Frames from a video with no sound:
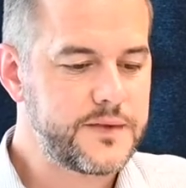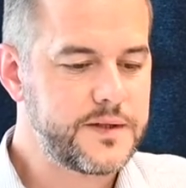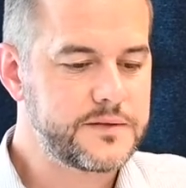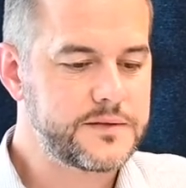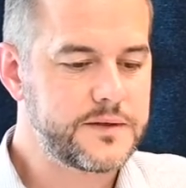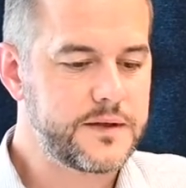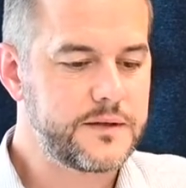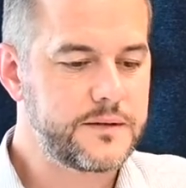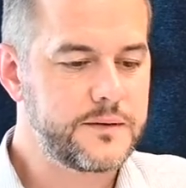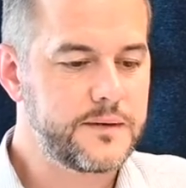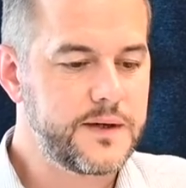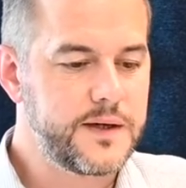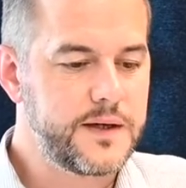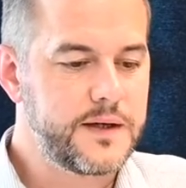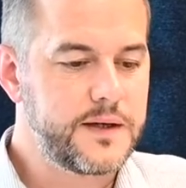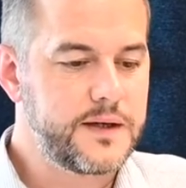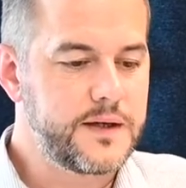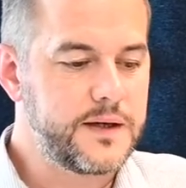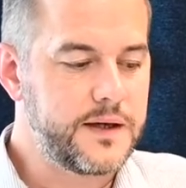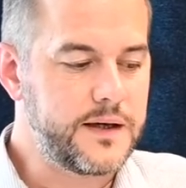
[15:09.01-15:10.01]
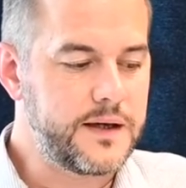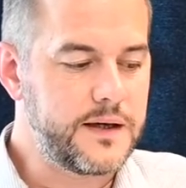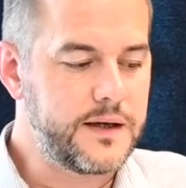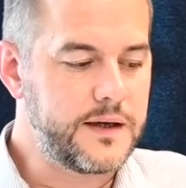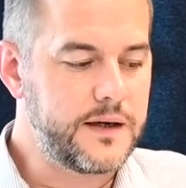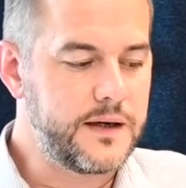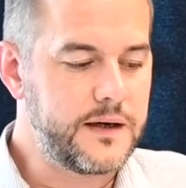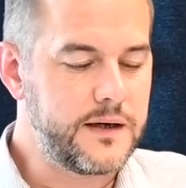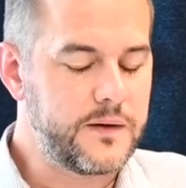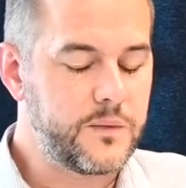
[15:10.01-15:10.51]
So
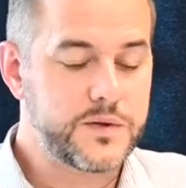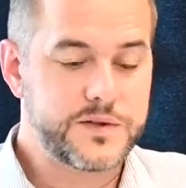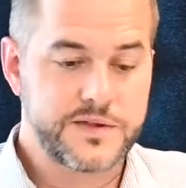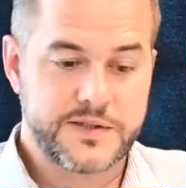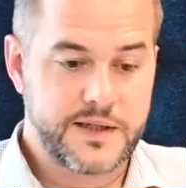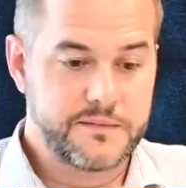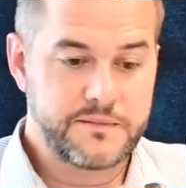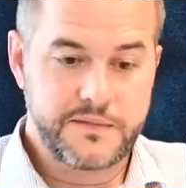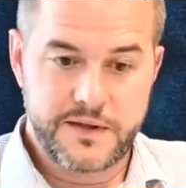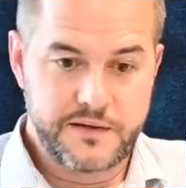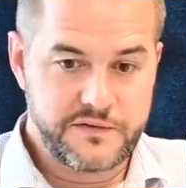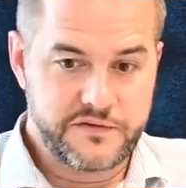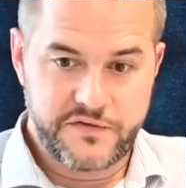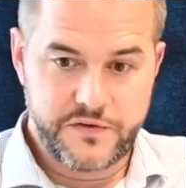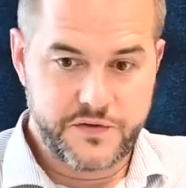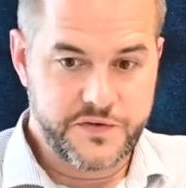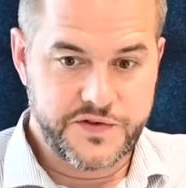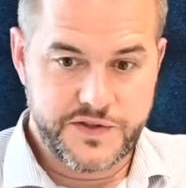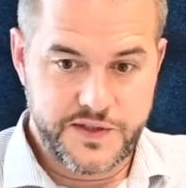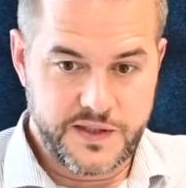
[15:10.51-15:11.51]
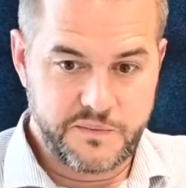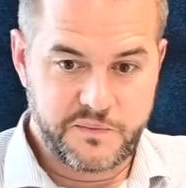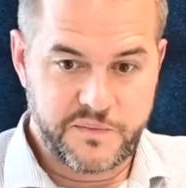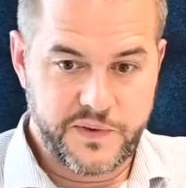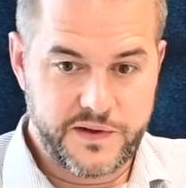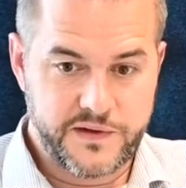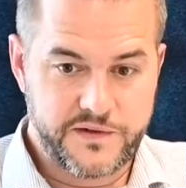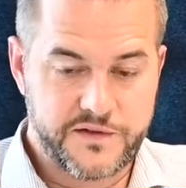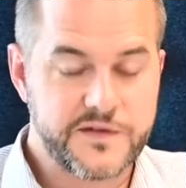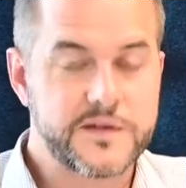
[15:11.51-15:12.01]
what does that mean for Scene
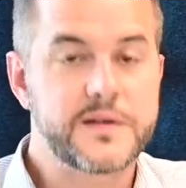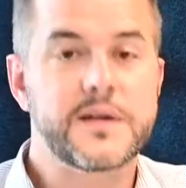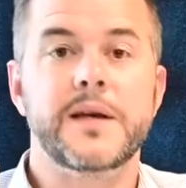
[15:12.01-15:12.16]
Pods?